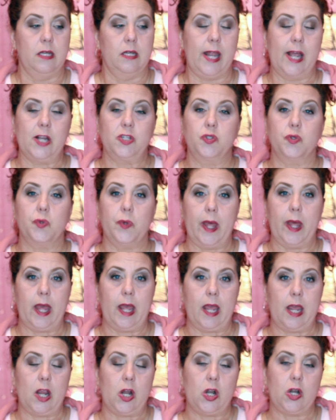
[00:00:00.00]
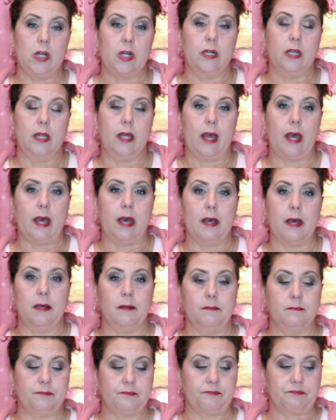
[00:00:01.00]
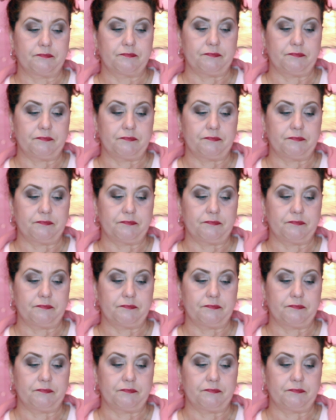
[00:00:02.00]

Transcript: natural haired um,